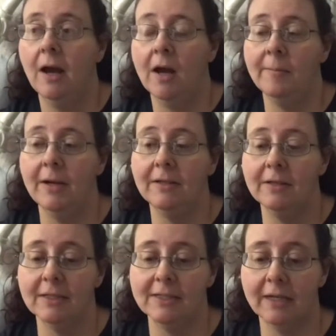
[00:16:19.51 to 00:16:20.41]
And then
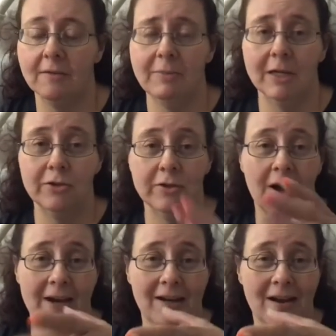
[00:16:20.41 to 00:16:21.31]
the second picture,
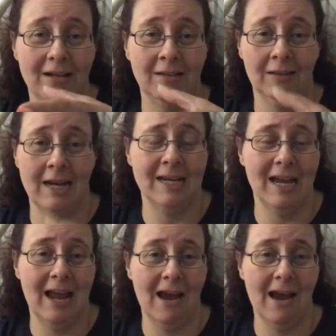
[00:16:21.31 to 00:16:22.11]
I kind of laid it